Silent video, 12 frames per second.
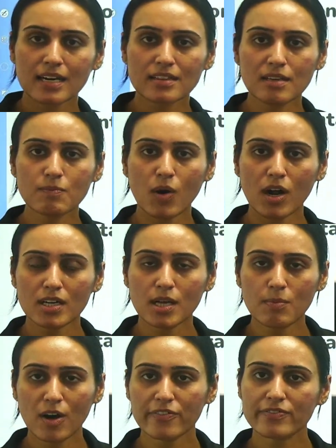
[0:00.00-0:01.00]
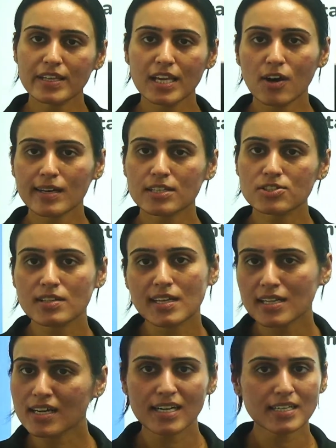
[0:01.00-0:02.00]
the bottom of the original
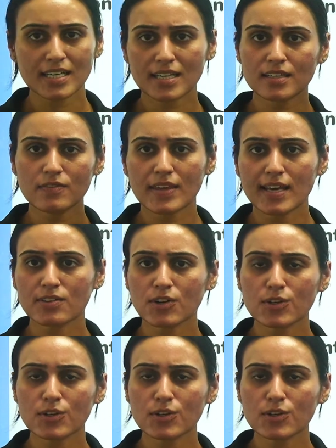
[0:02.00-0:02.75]
container. We are not